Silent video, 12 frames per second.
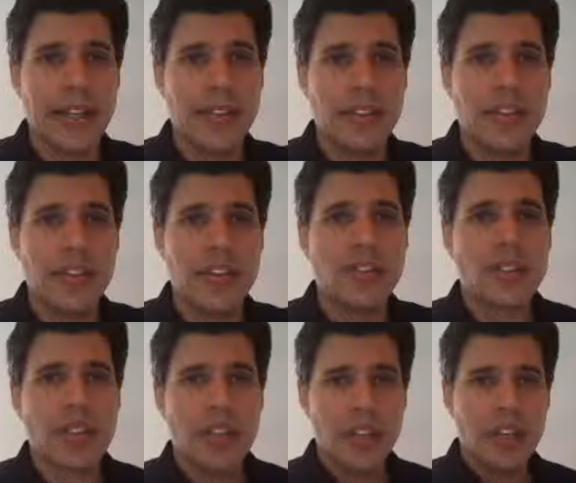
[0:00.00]

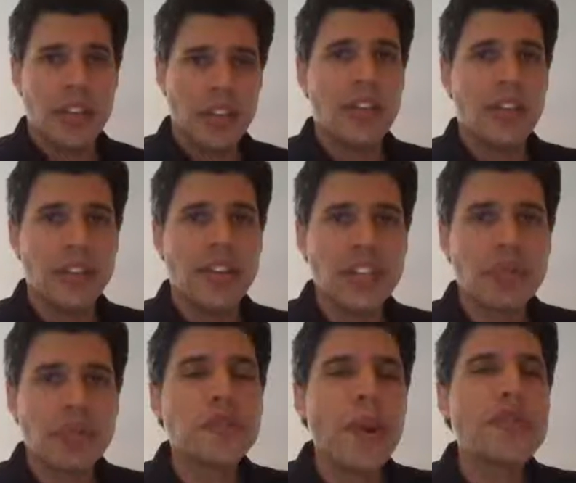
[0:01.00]
This
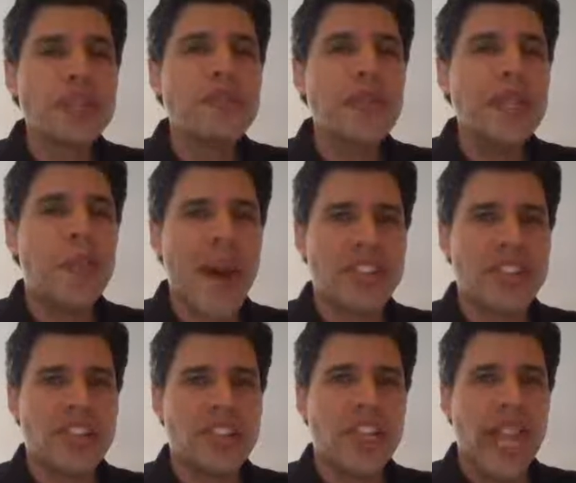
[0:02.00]
was supposed to be the
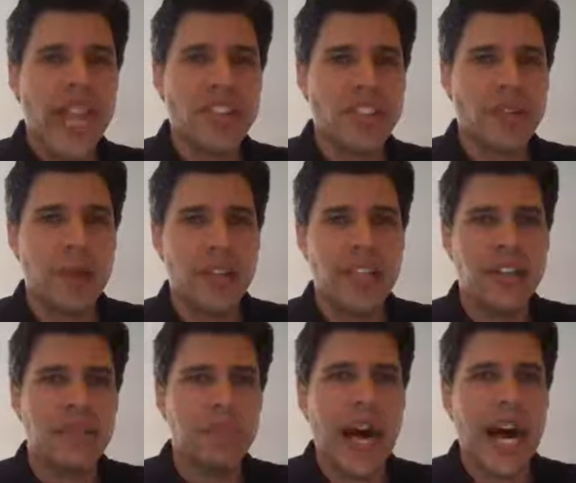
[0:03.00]
best education money
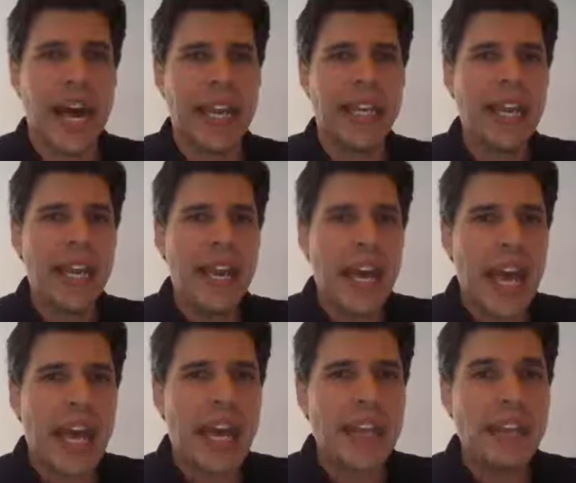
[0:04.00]
could buy,
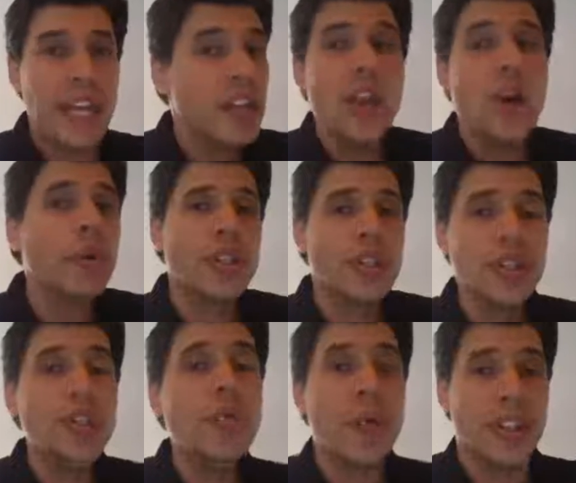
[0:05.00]
and they didn't know what to
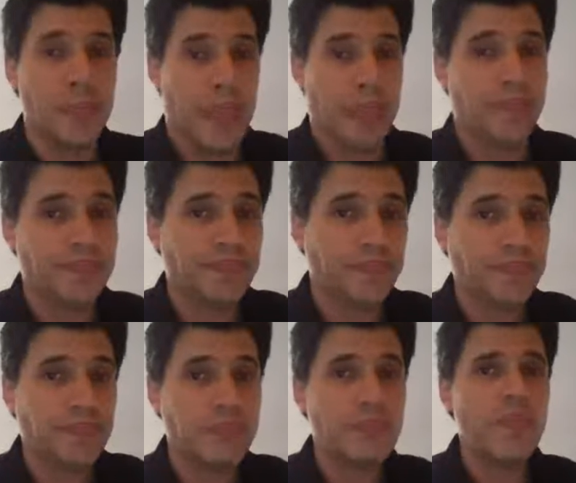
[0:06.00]
do with me.
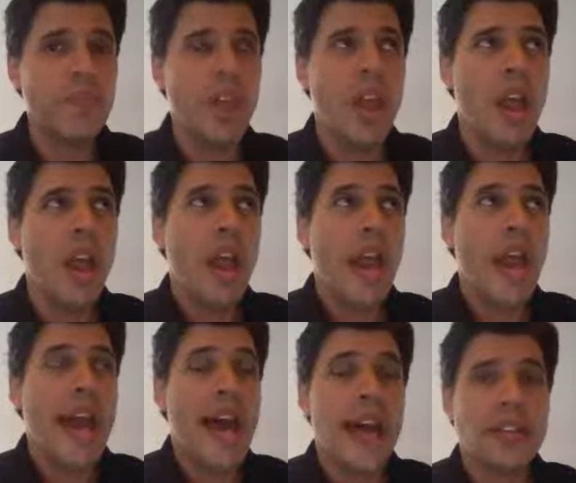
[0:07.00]

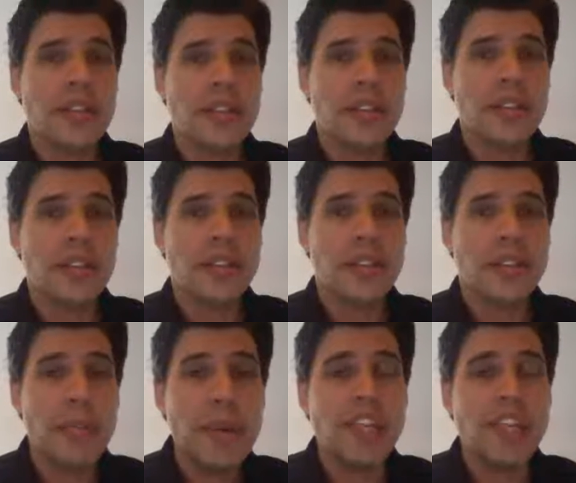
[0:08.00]
And
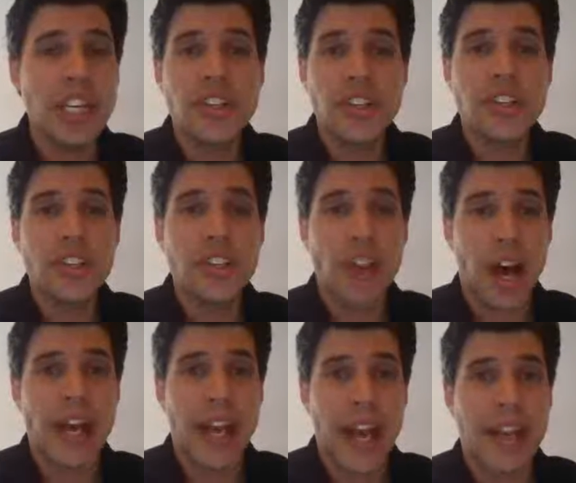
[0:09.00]
some of the teachers
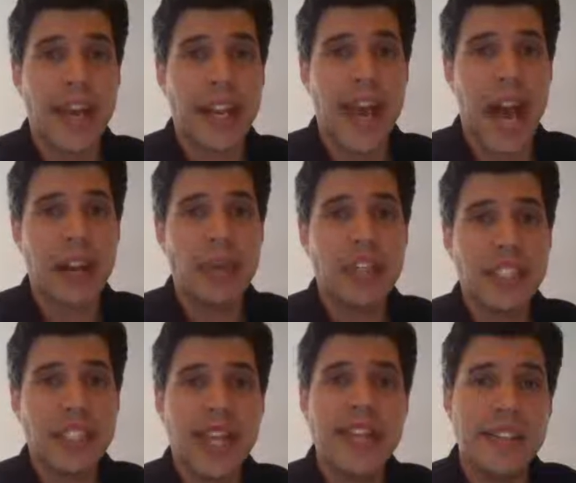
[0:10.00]
thought that I
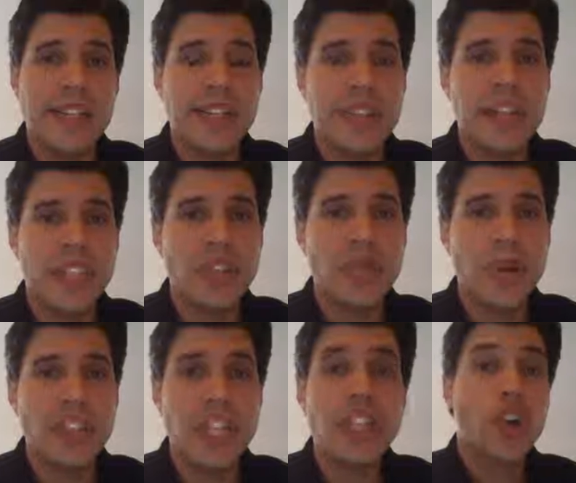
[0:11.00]
was lazy and that this
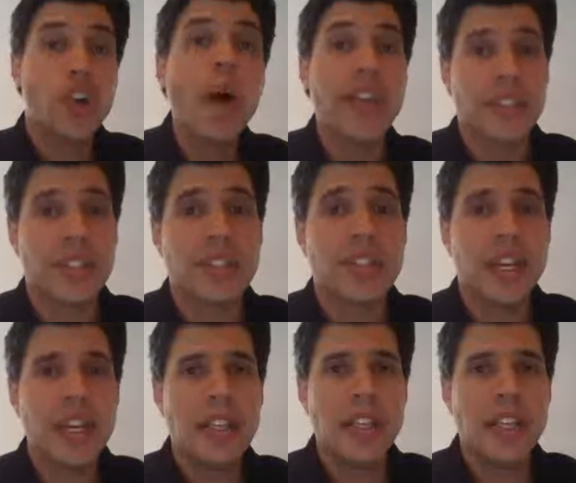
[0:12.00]
was a choice.
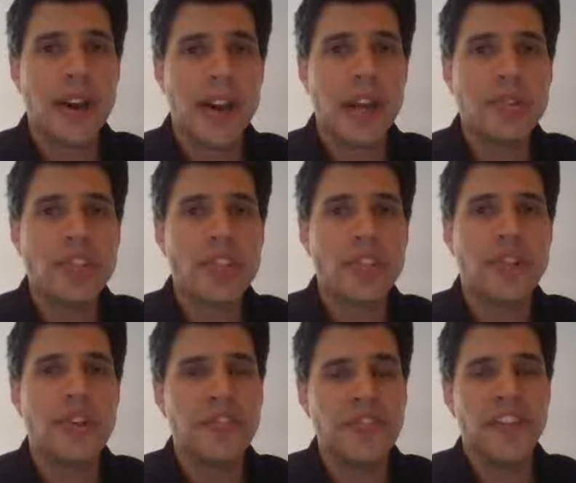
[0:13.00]
They thought I was
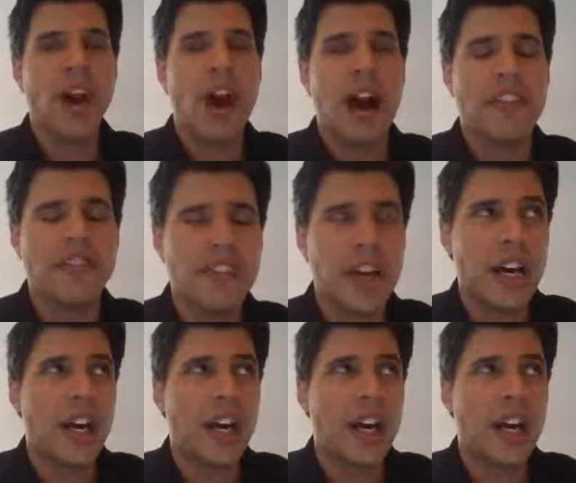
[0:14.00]
just goofing off.